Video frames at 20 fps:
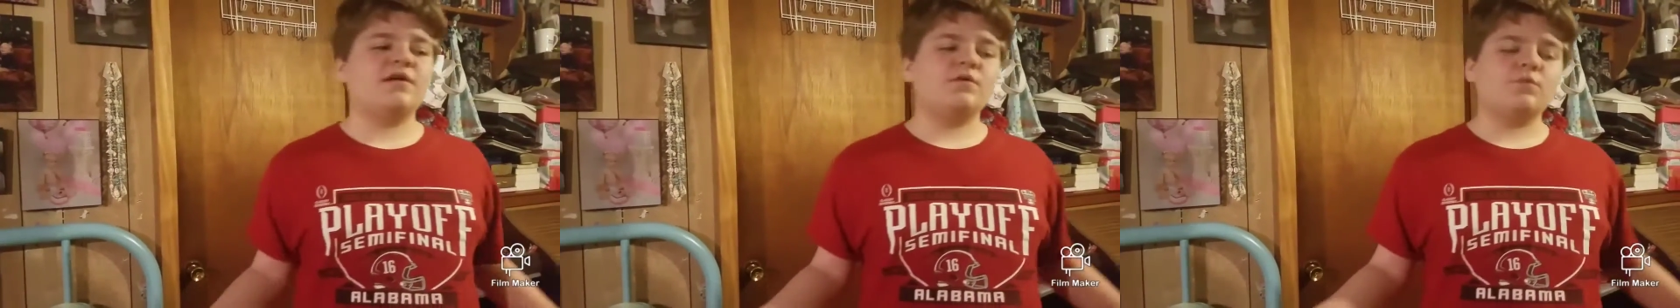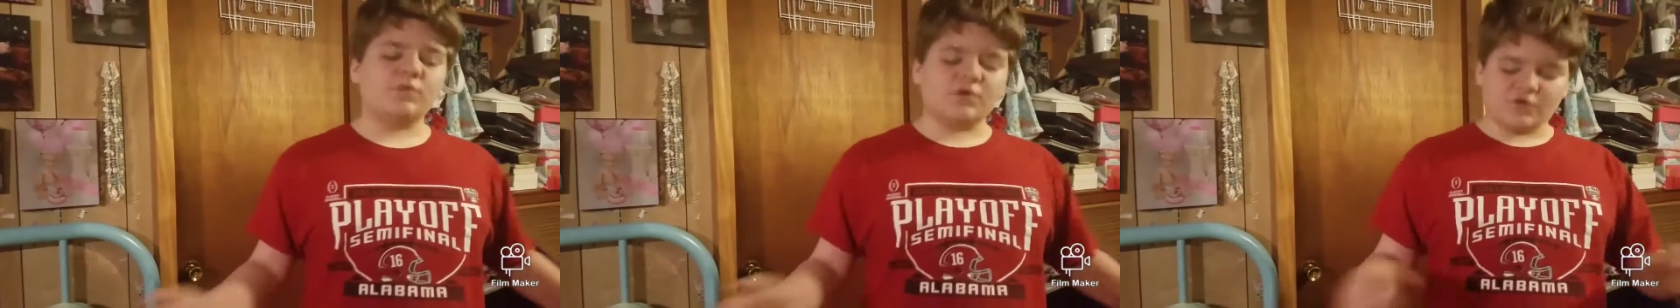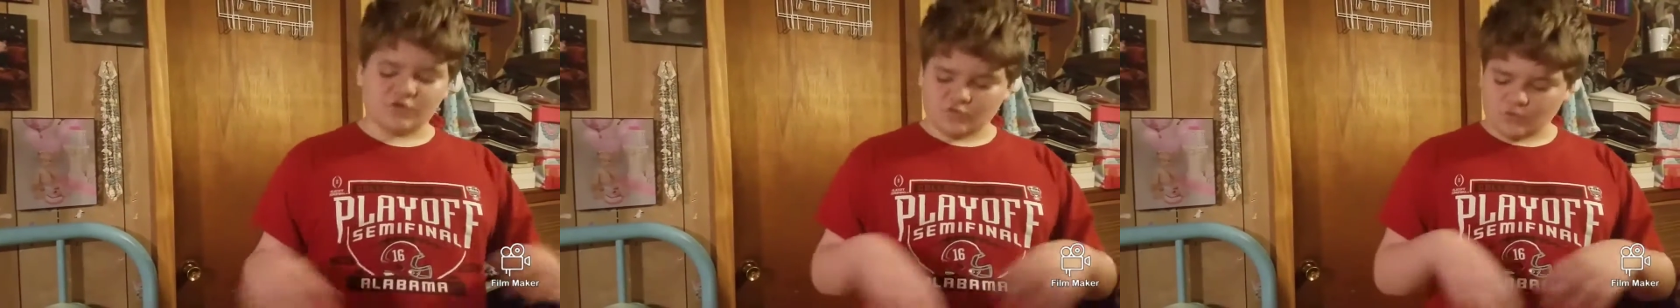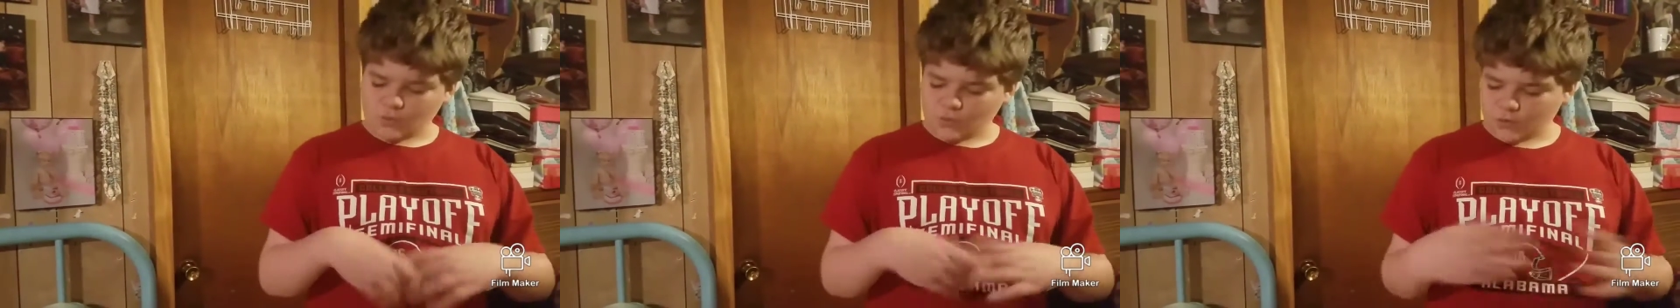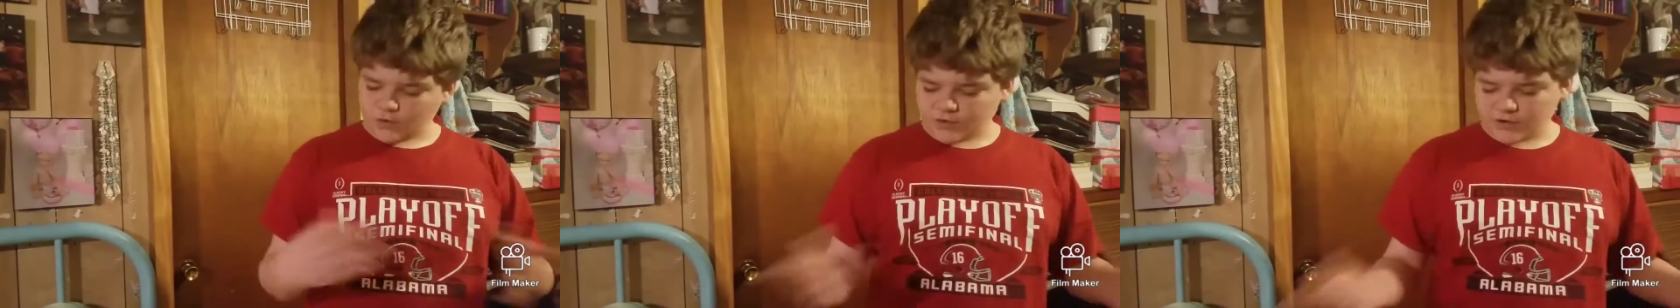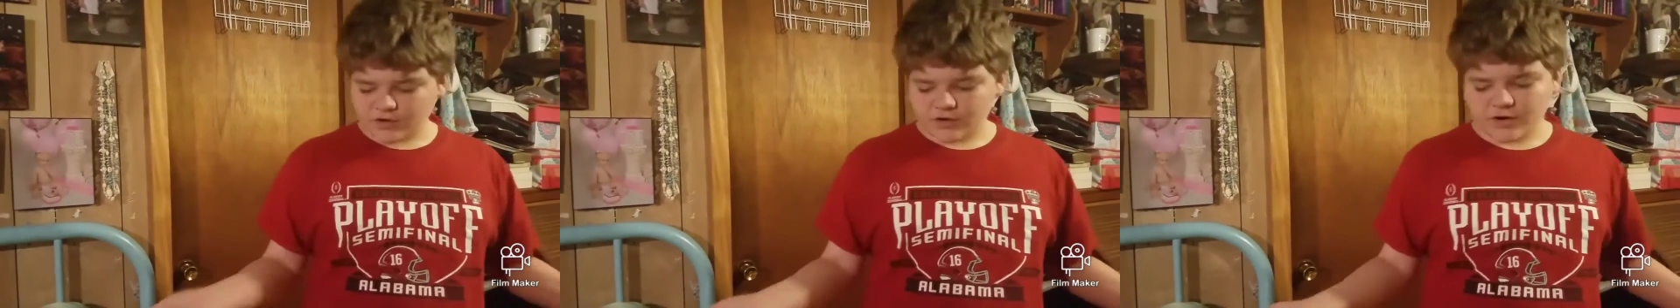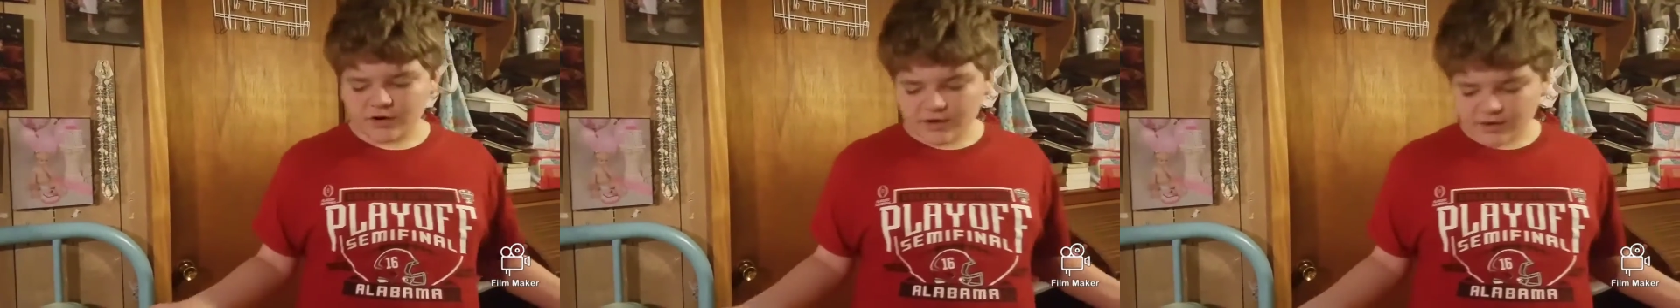and what his
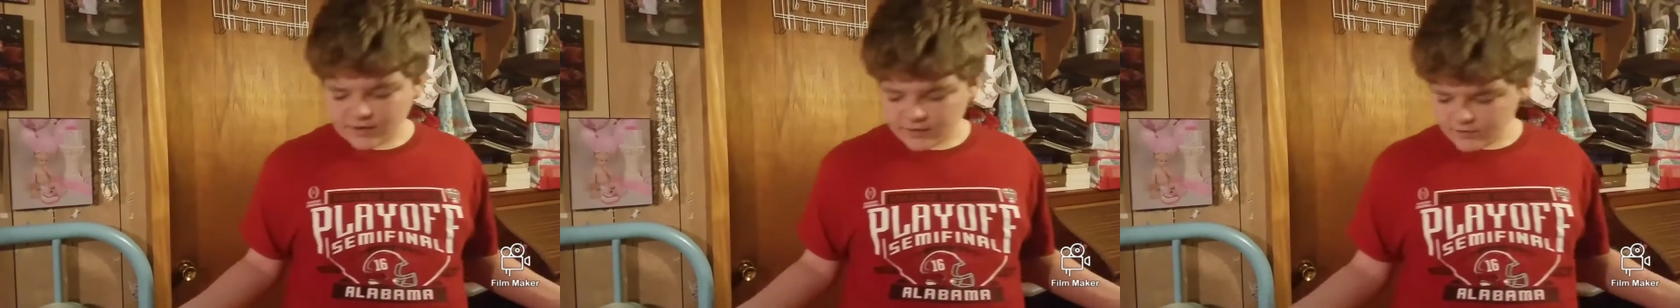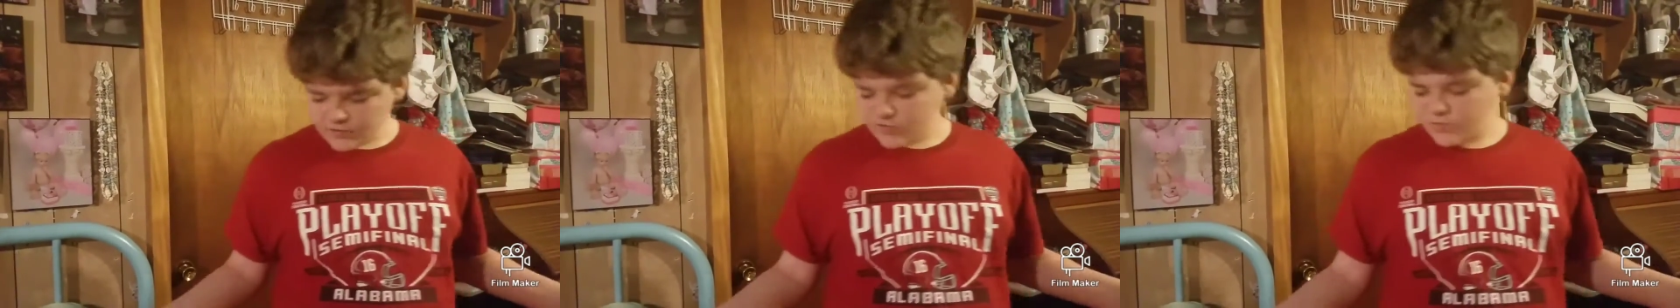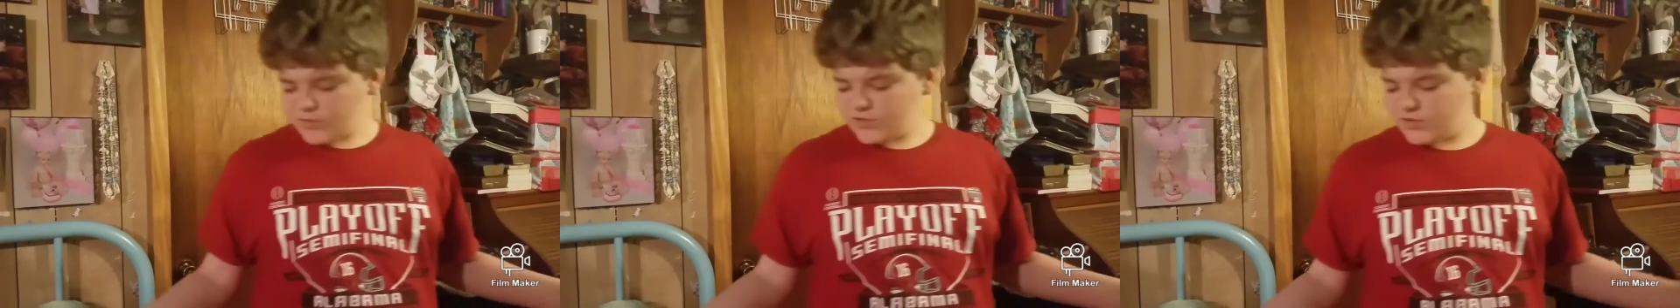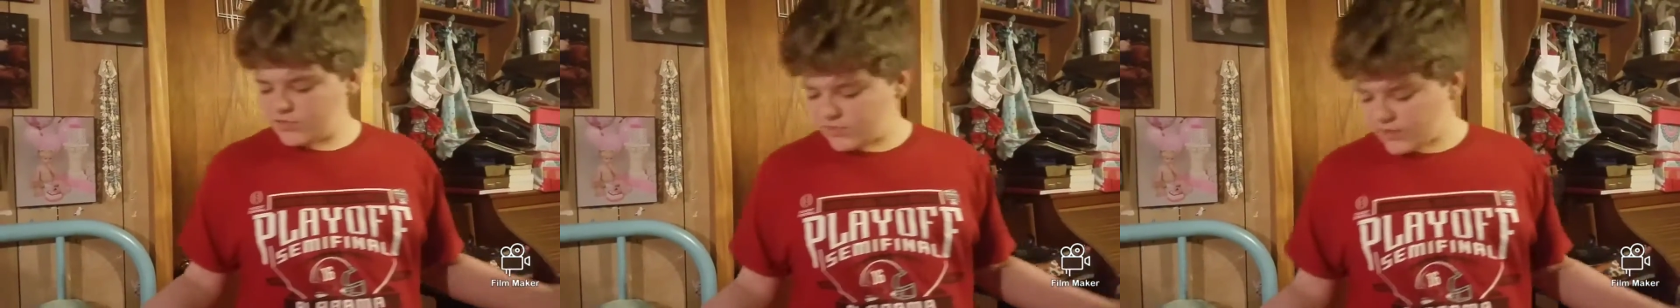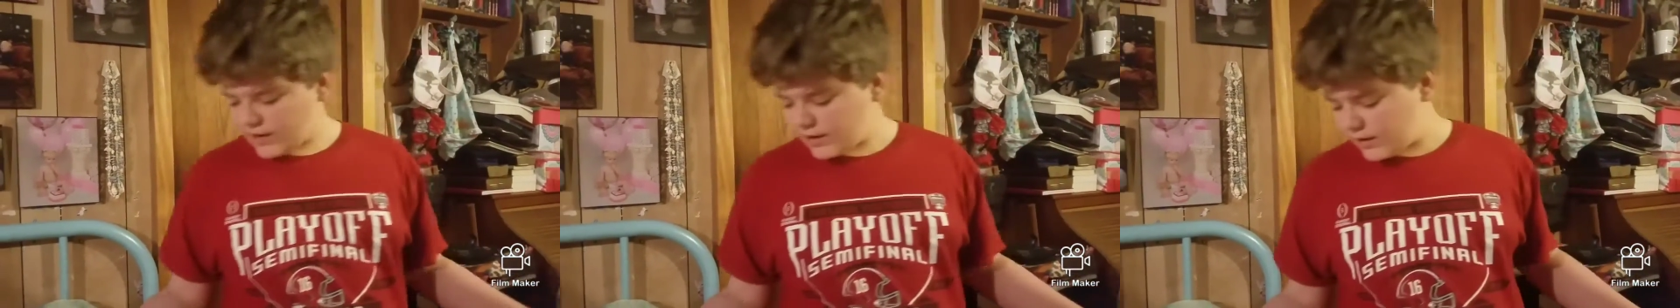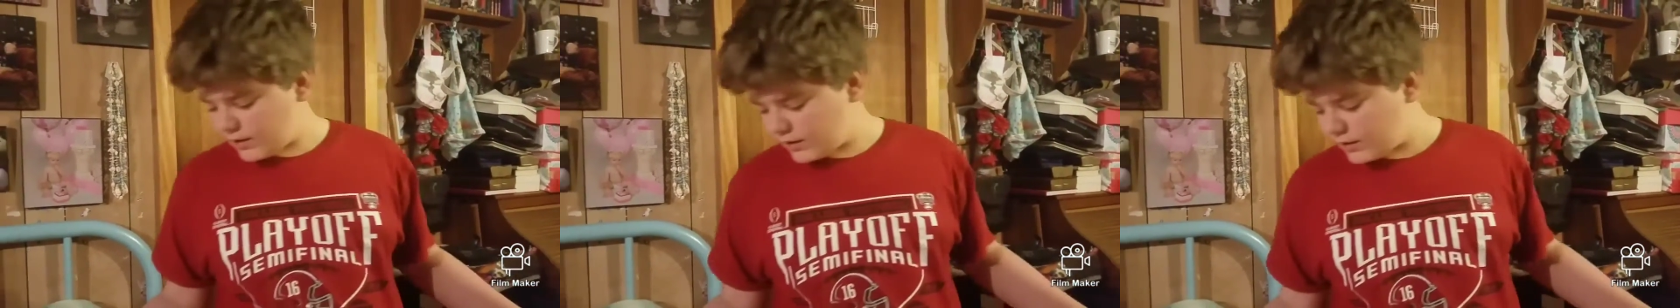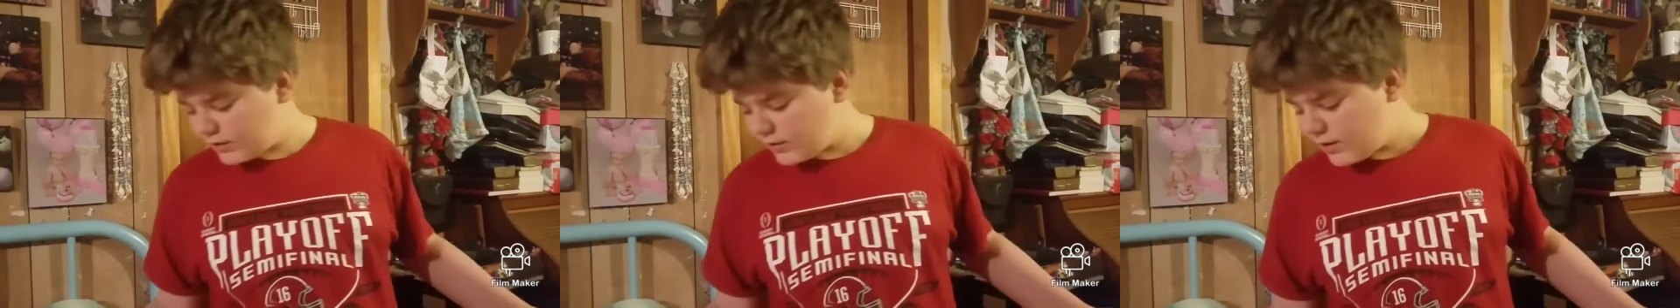lawyer has been
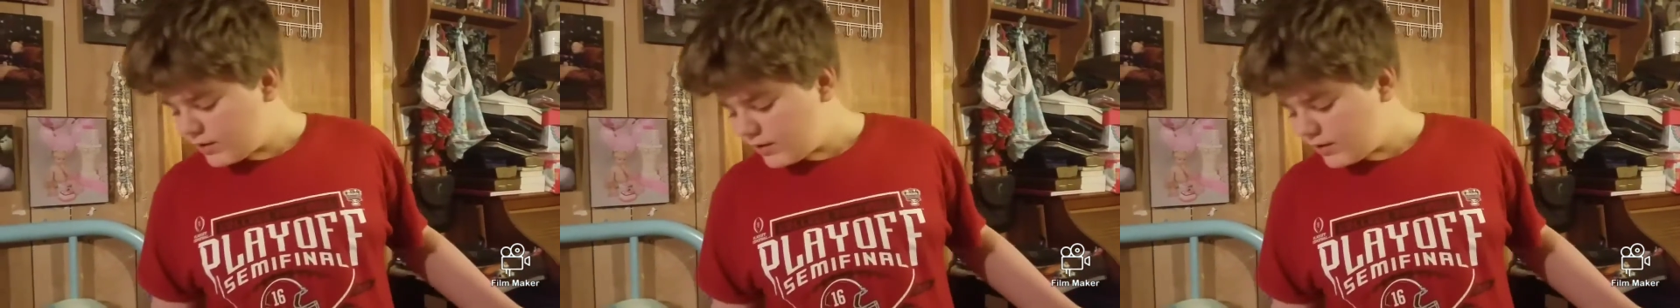saying,